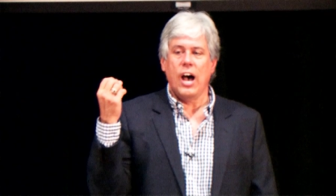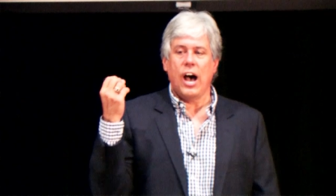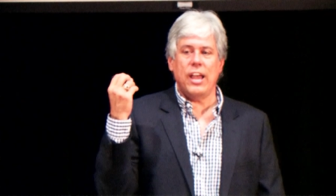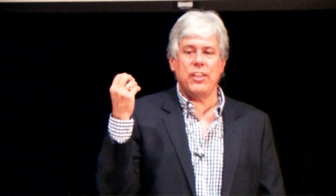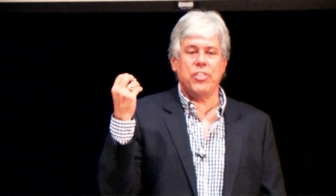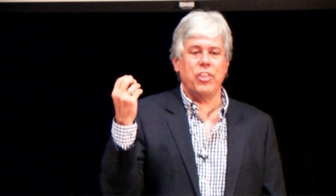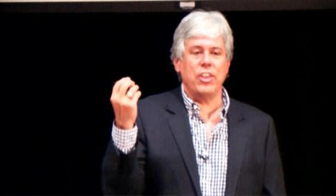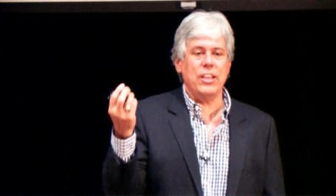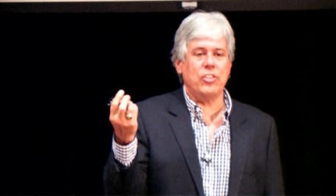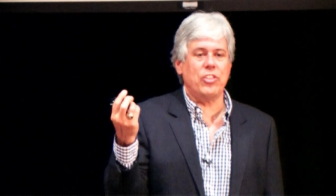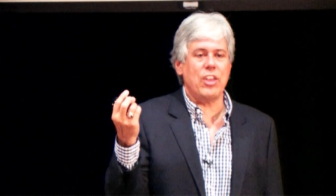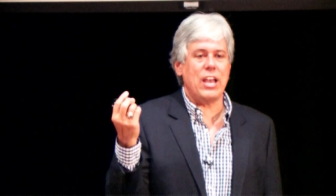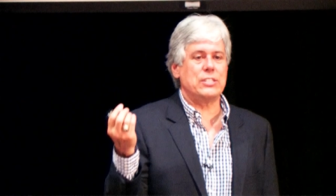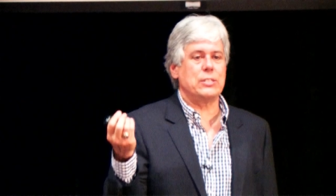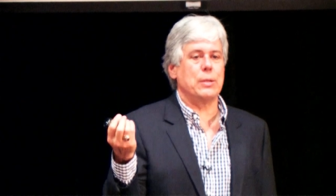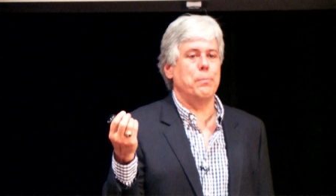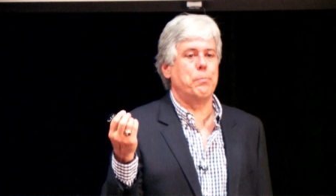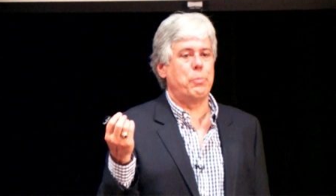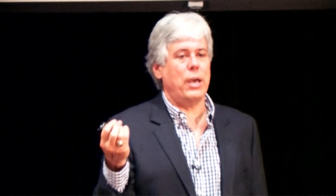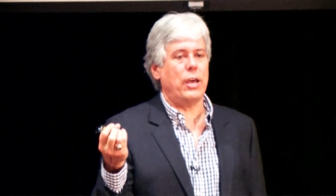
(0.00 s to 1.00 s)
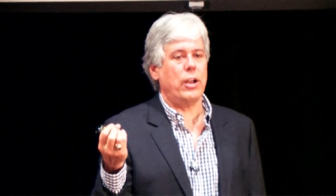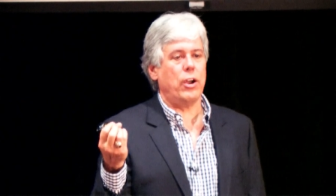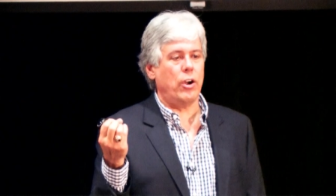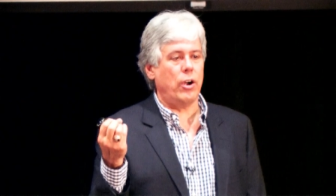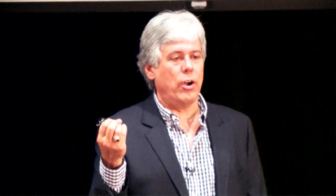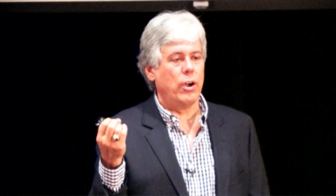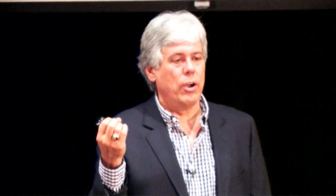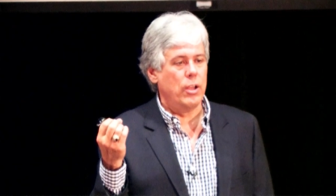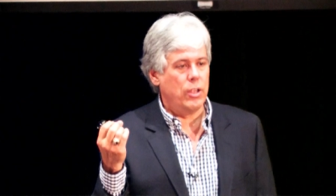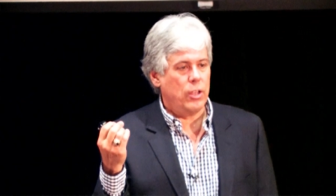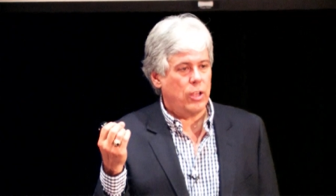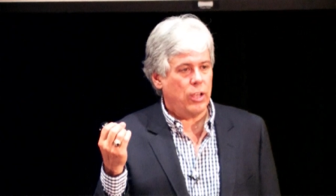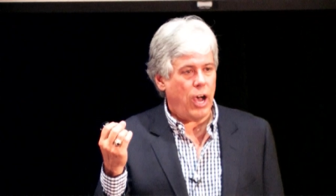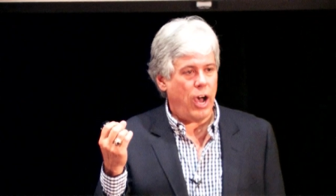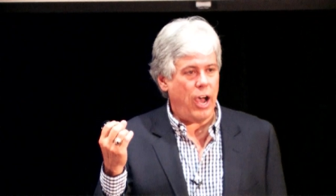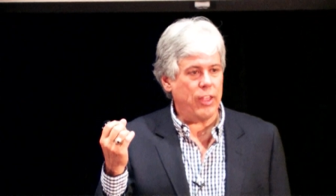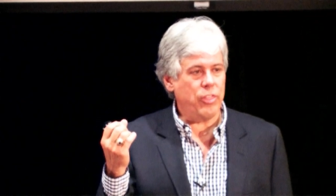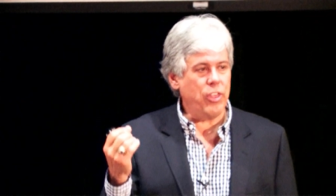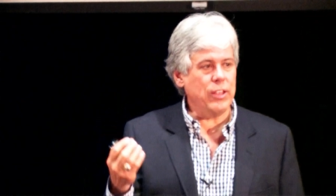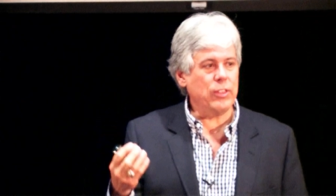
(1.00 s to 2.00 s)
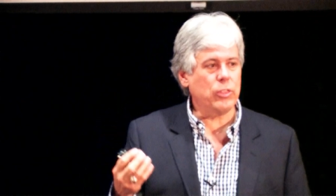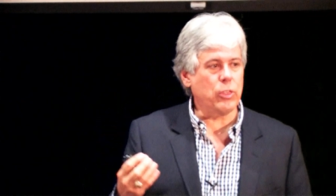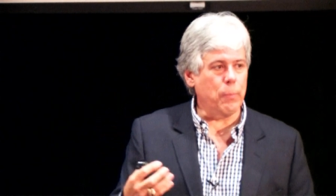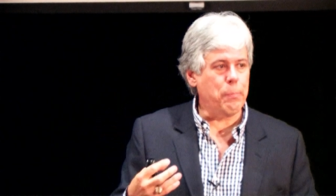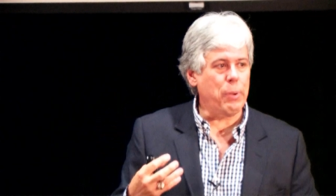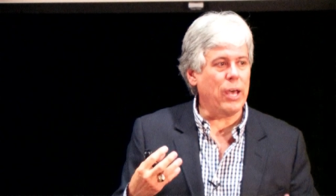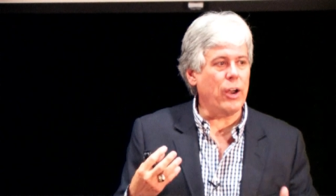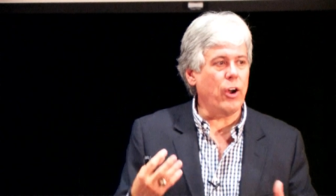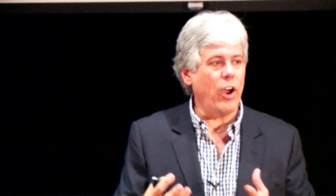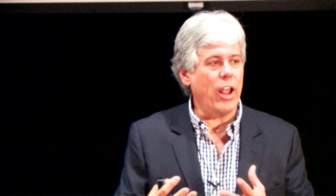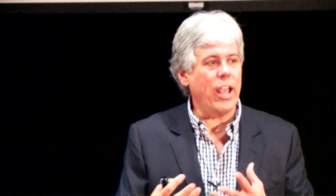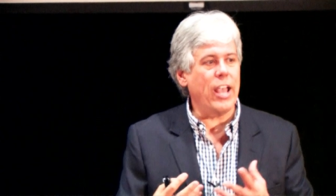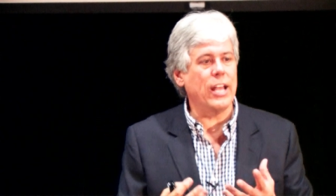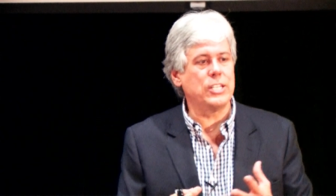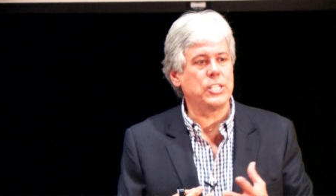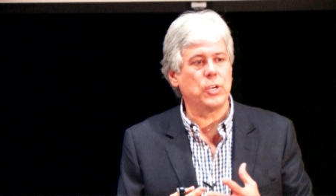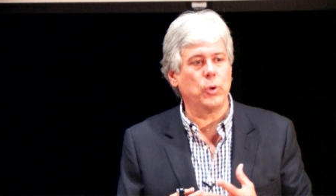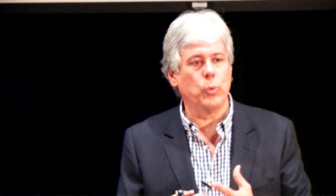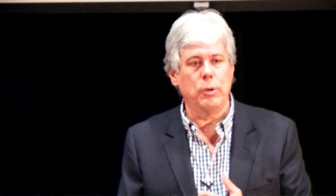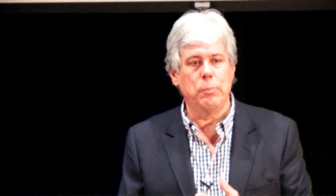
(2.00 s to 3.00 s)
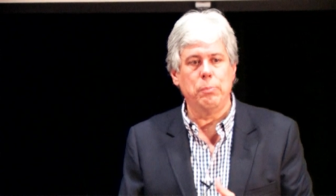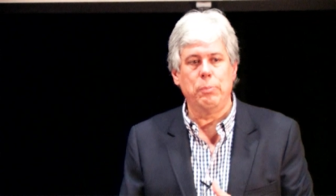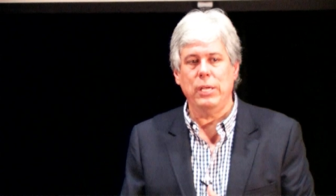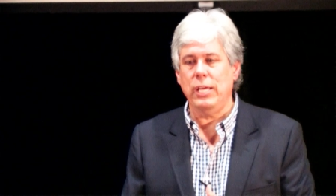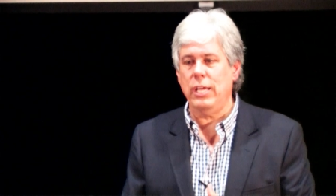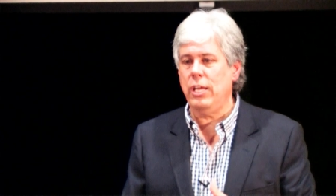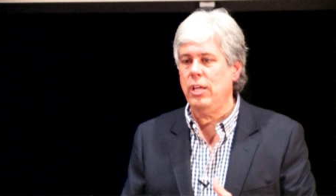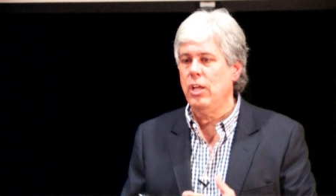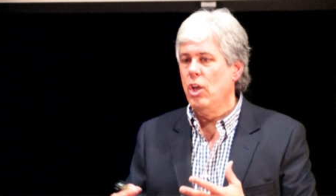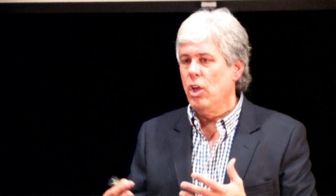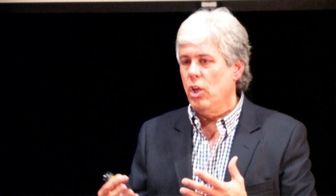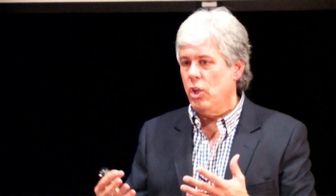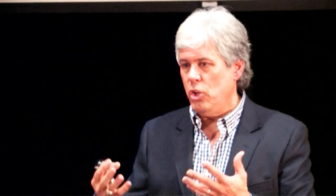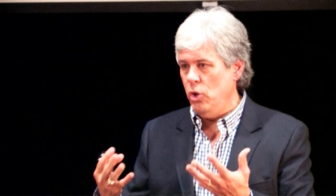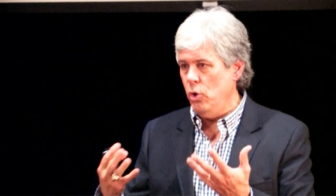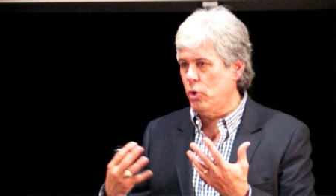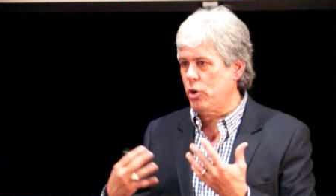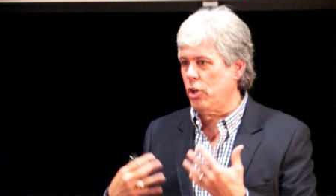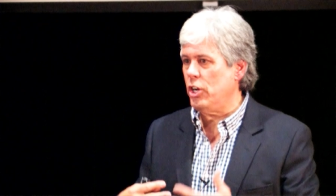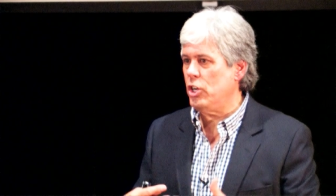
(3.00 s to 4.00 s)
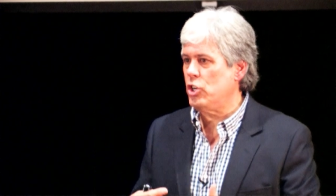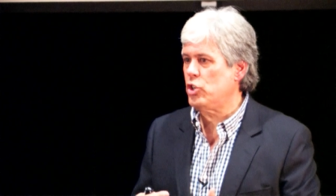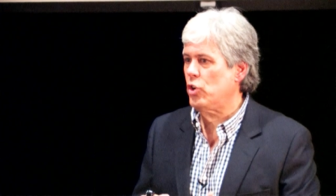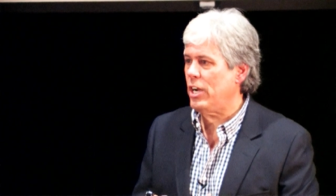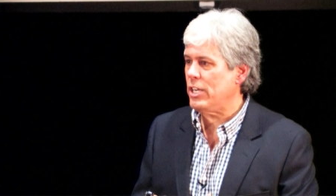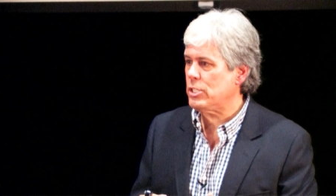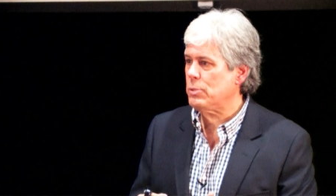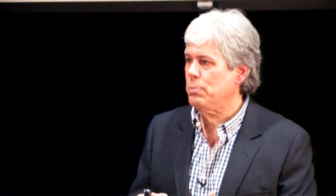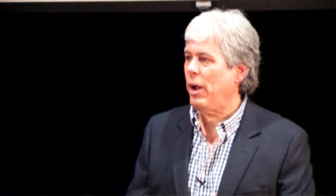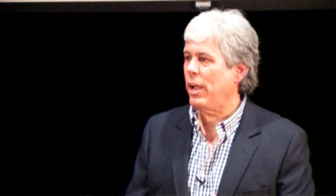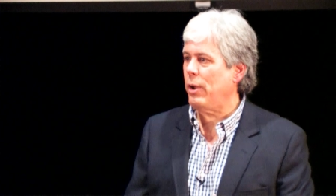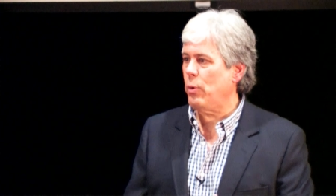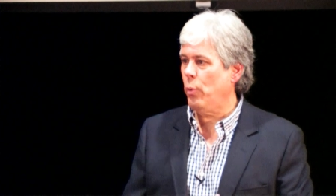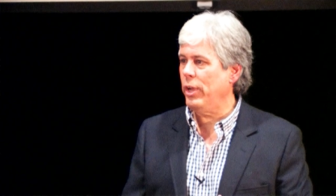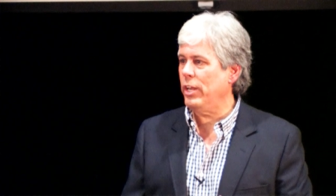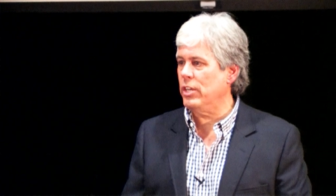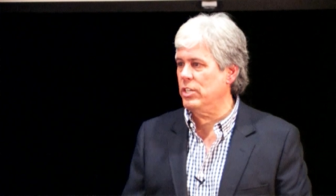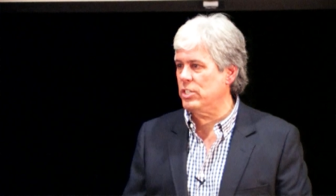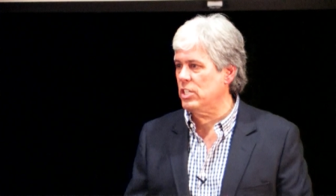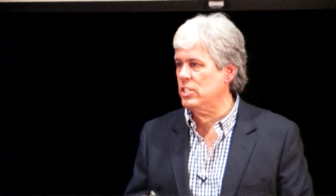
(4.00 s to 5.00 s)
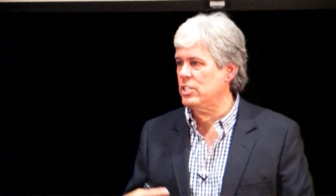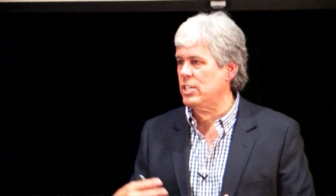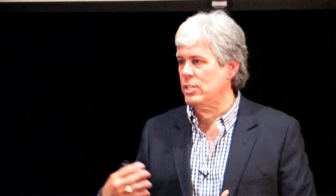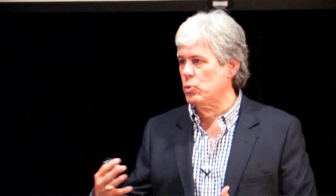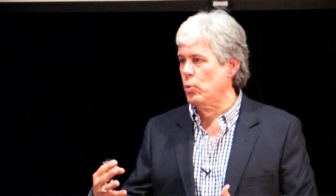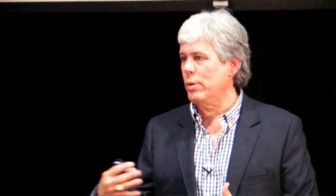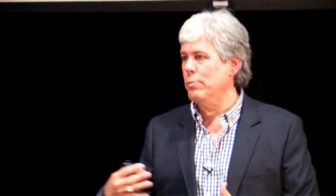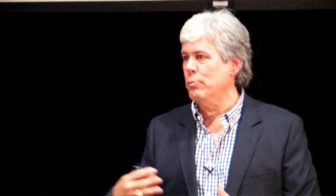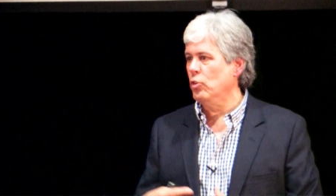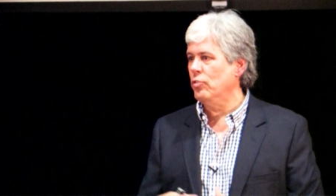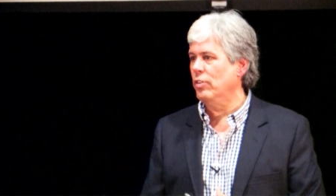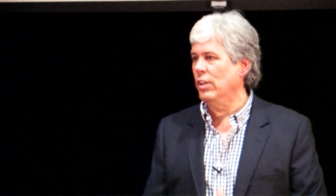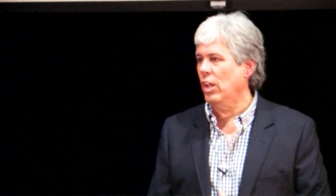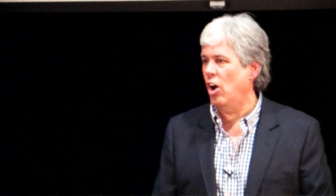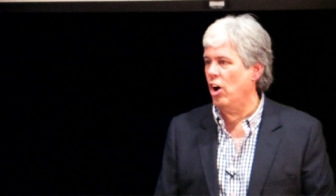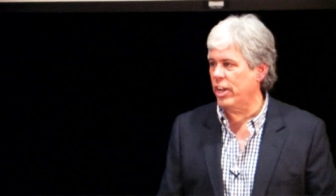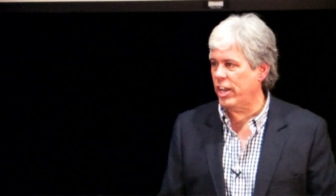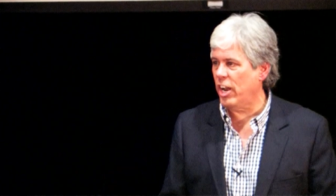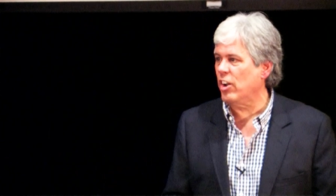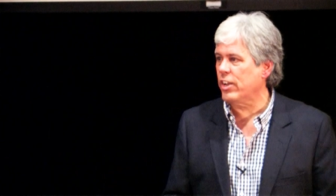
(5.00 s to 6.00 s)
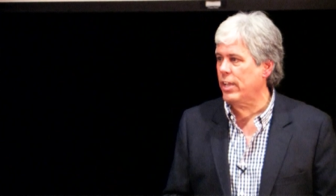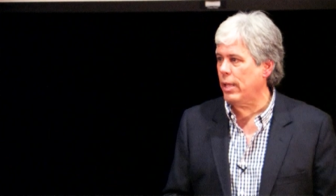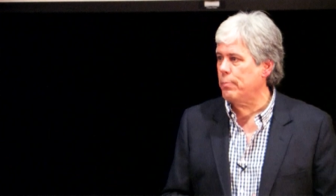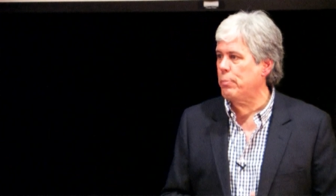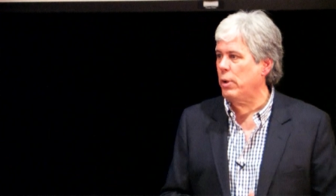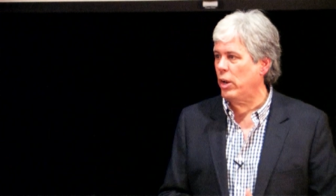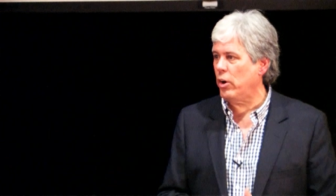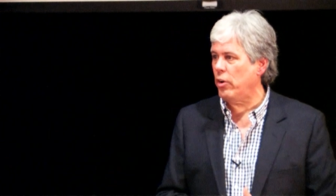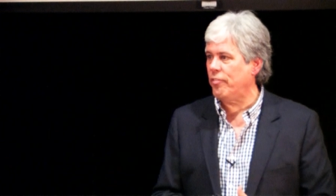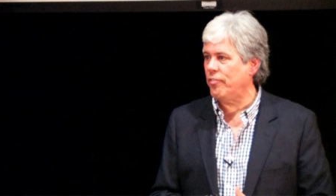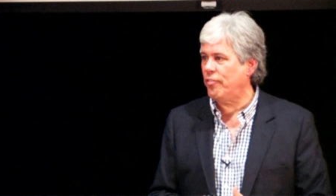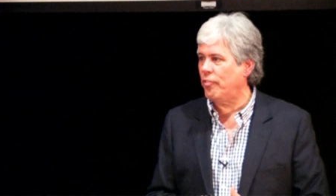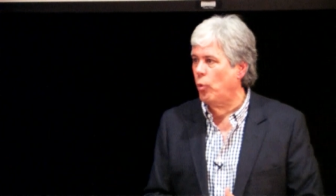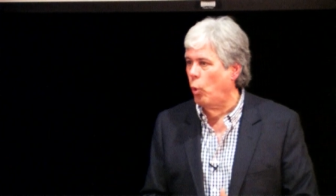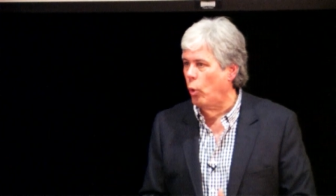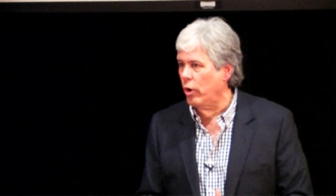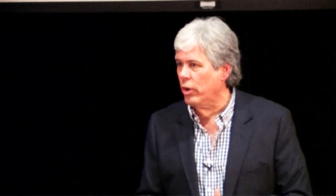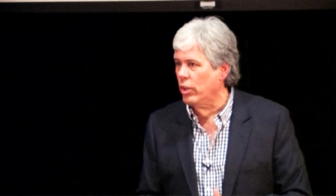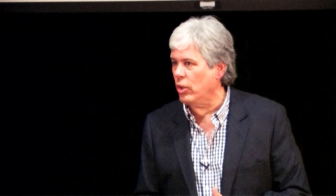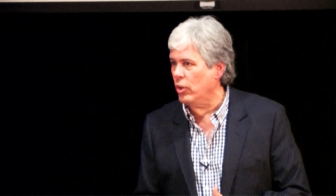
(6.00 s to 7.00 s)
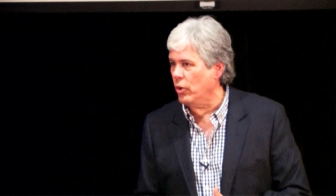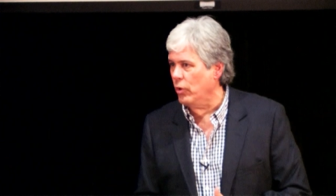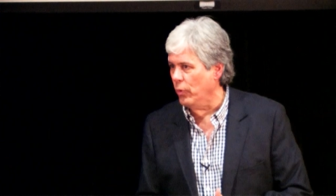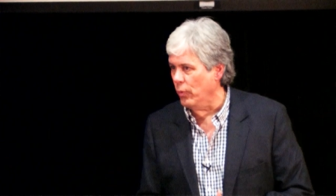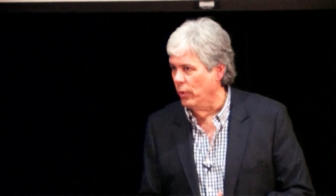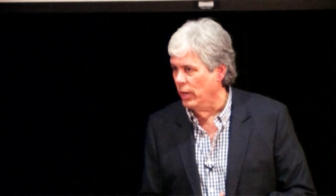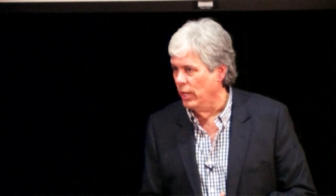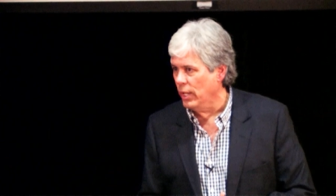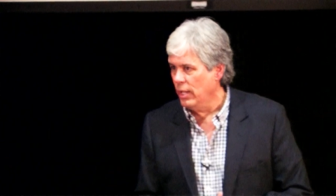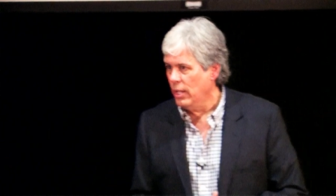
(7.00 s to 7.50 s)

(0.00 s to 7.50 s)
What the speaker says: I think the better answer would be, you could address my weaknesses as we move along and I'll get better for you.